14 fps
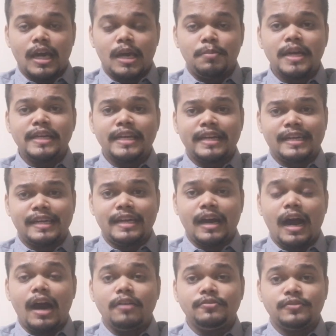Immediately
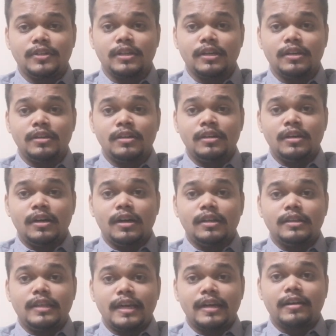after
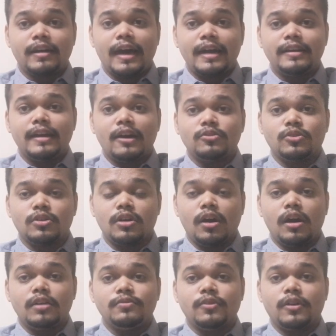they cried out to
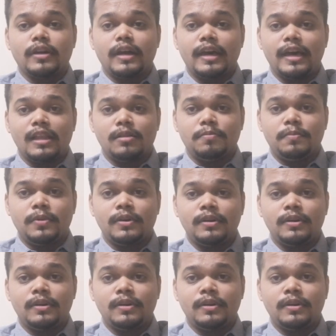God for help,